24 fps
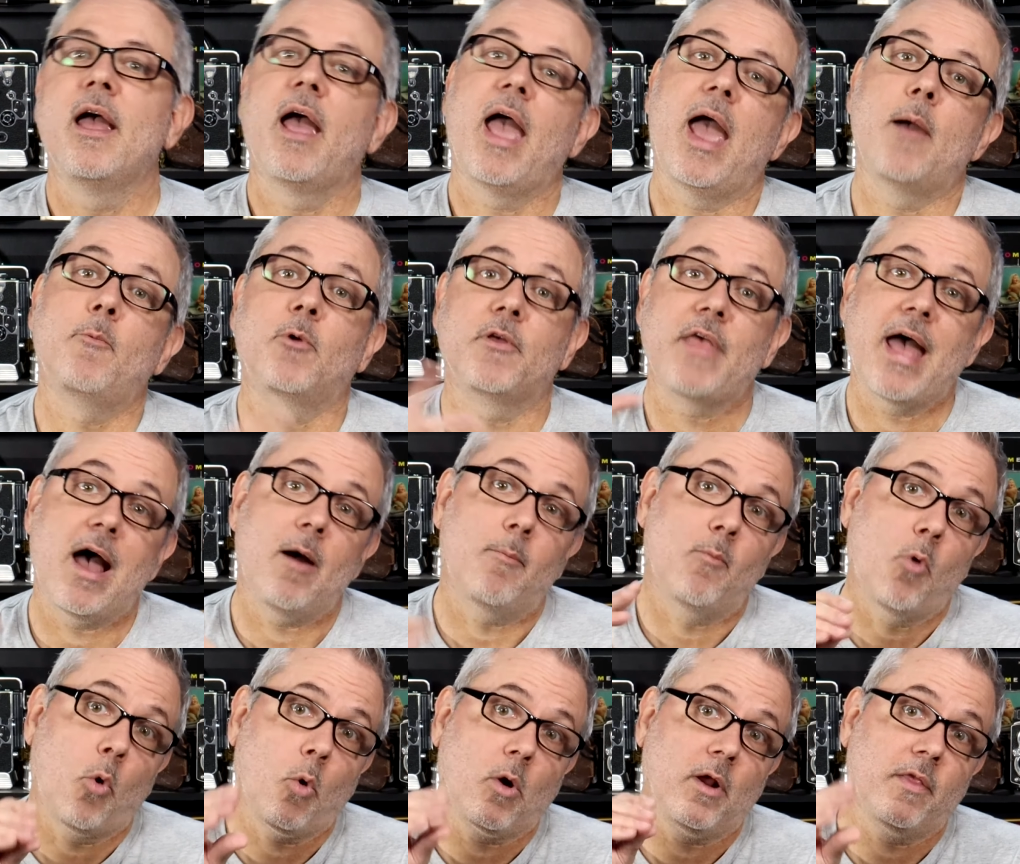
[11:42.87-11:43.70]
And
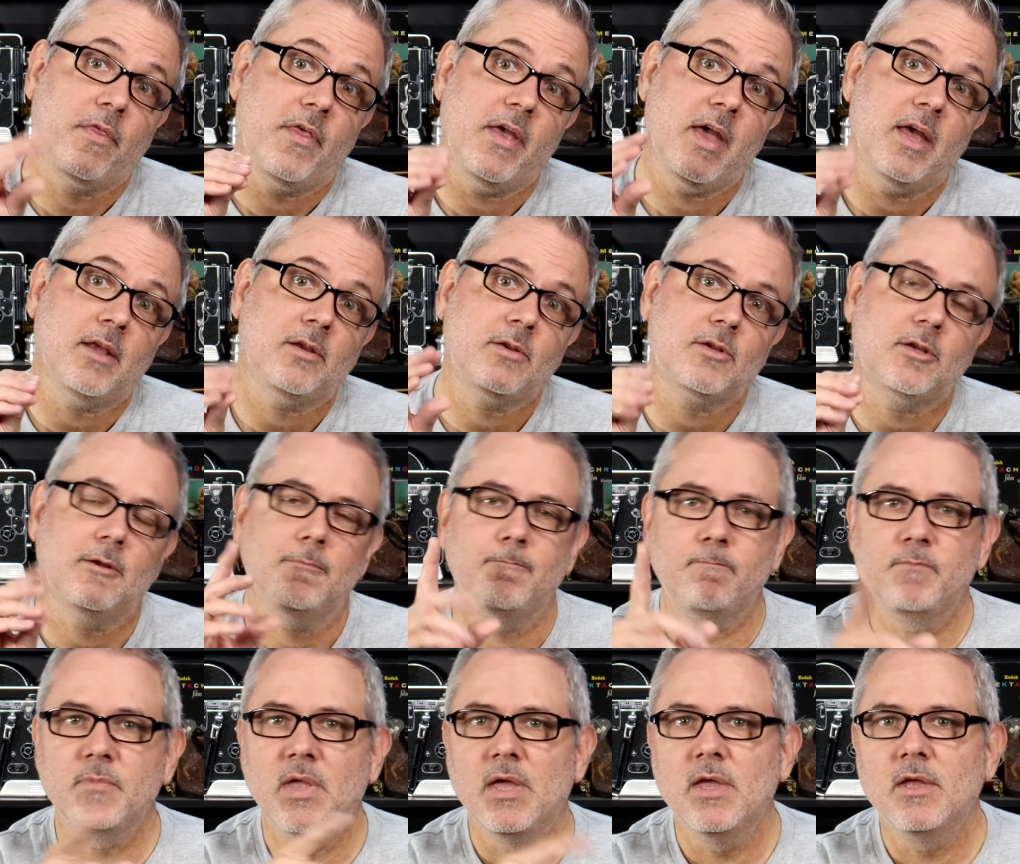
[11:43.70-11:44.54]
without more of this,
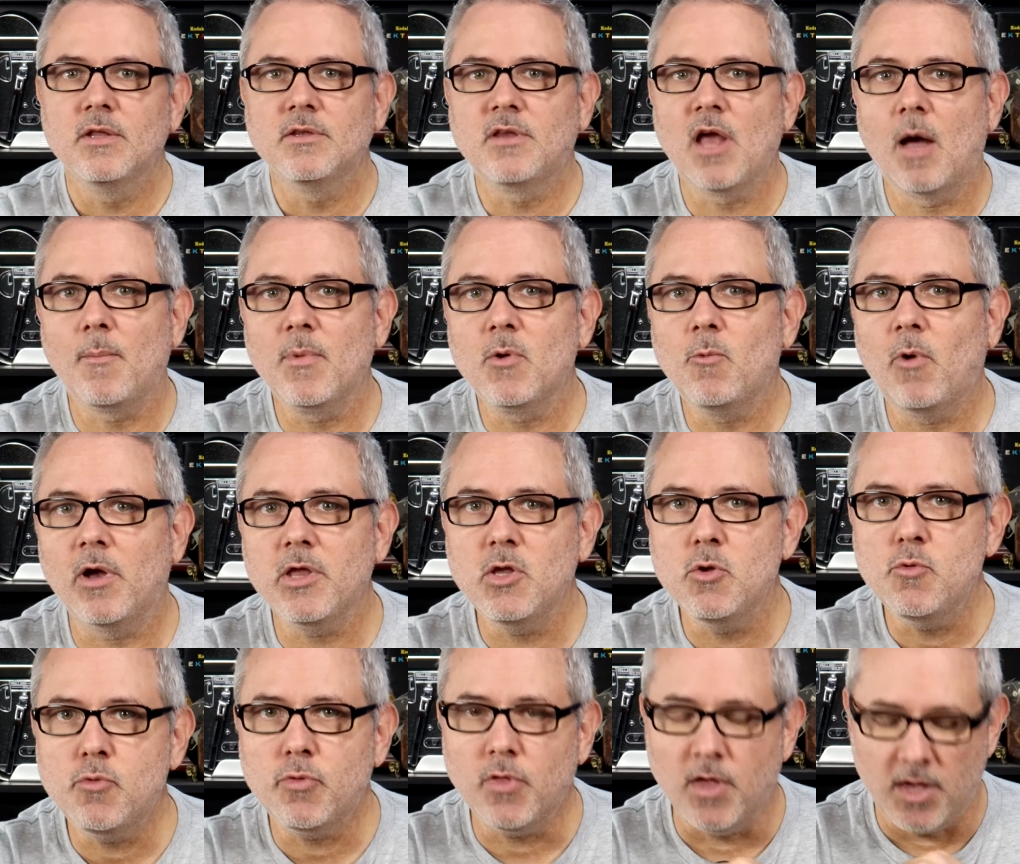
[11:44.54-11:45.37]
tell me what
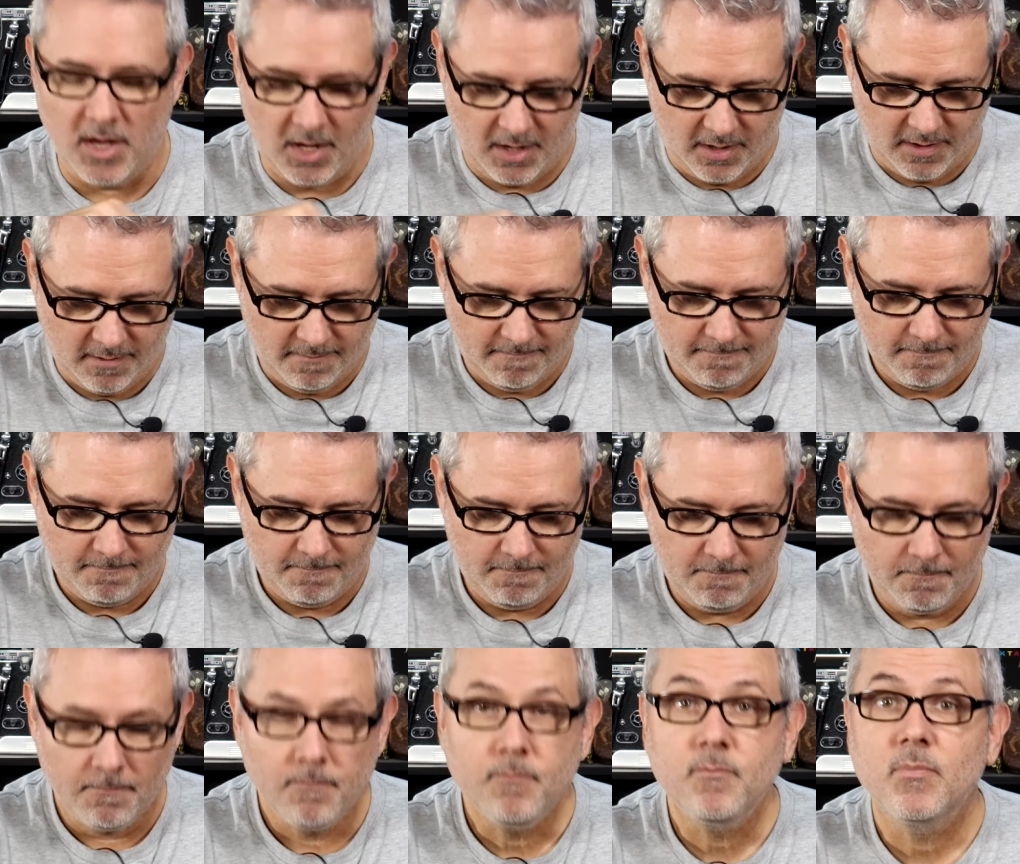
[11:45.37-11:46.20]
you think
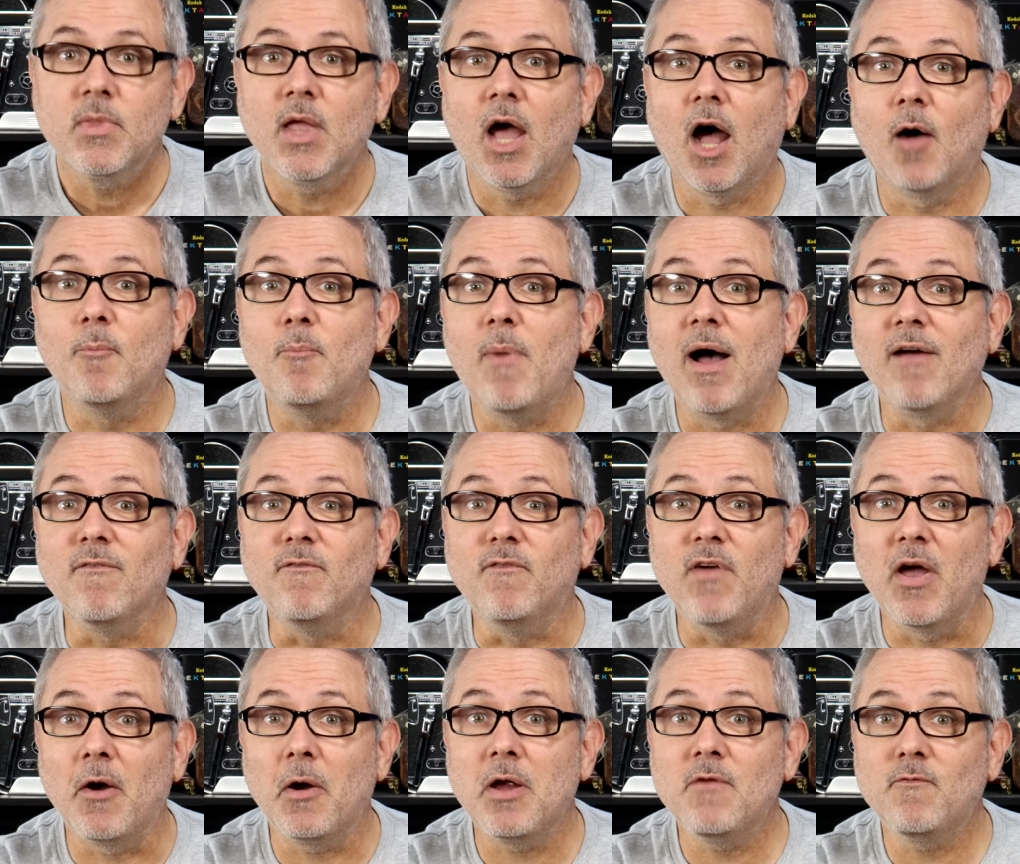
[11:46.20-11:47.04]
of my
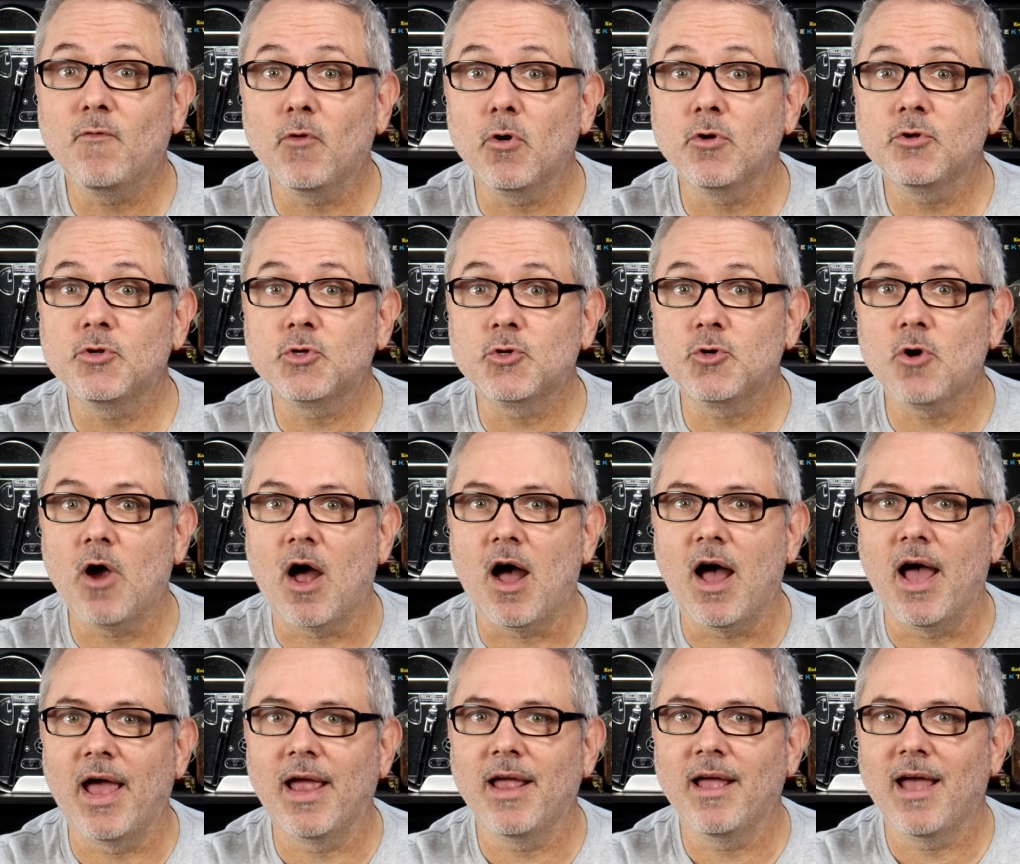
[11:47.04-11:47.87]
very first
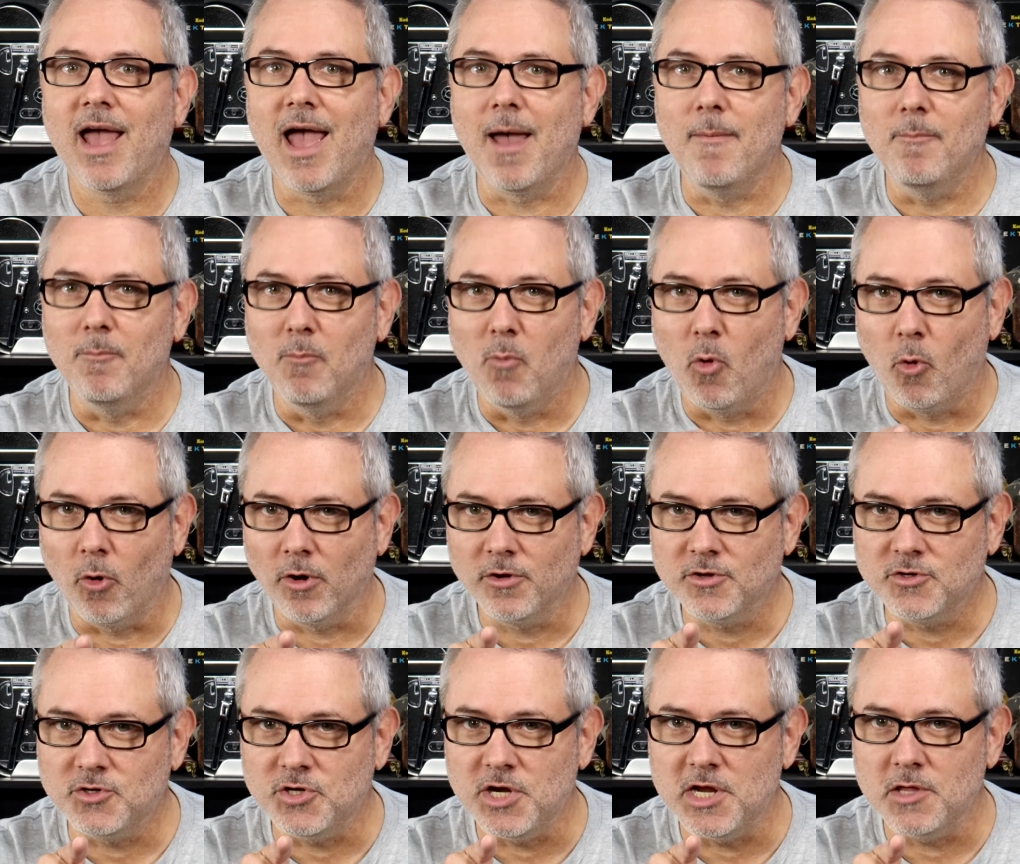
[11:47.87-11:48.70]
try at
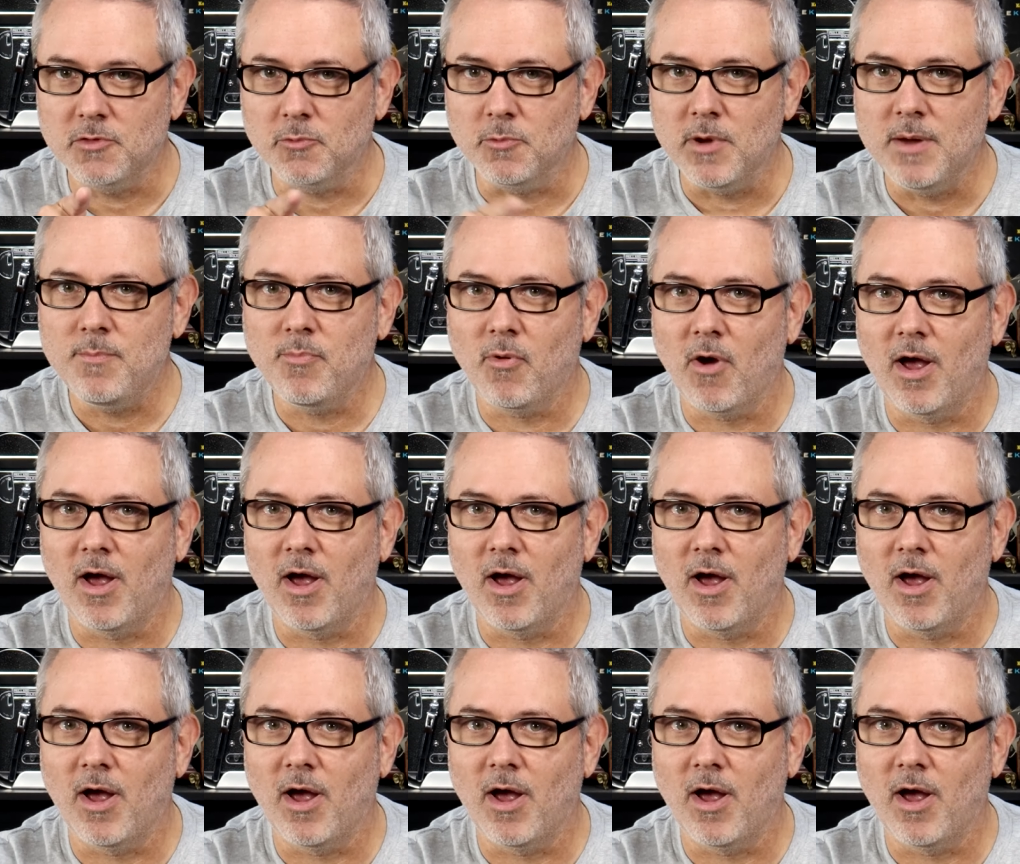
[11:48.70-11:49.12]
Morse G3